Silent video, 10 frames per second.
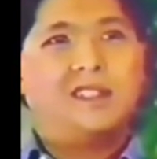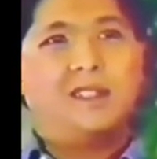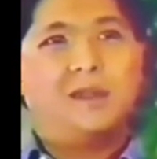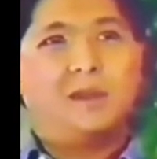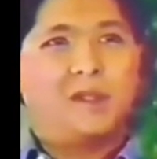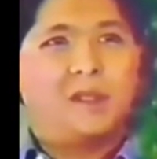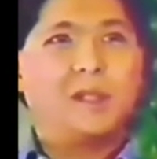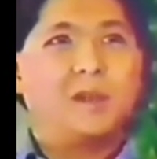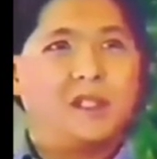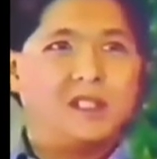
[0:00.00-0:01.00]
it was
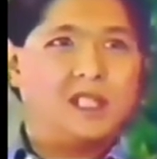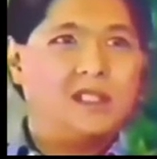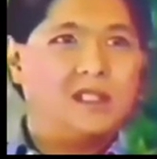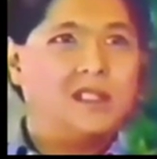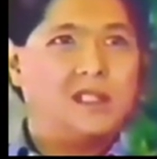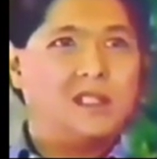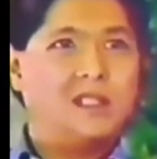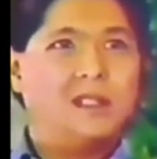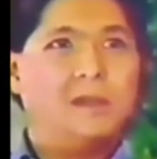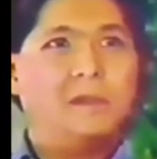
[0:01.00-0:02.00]
very well done,
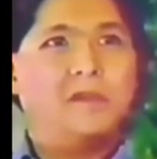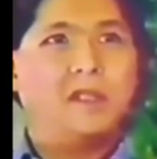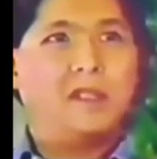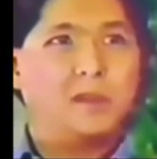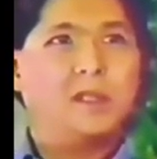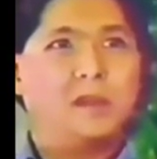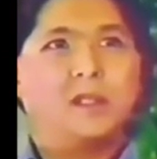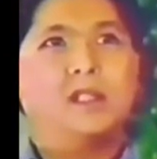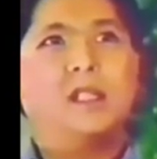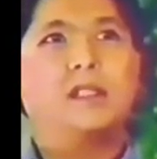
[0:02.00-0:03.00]
very well
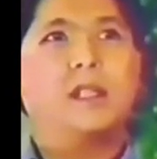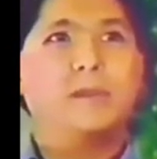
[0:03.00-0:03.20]
organized.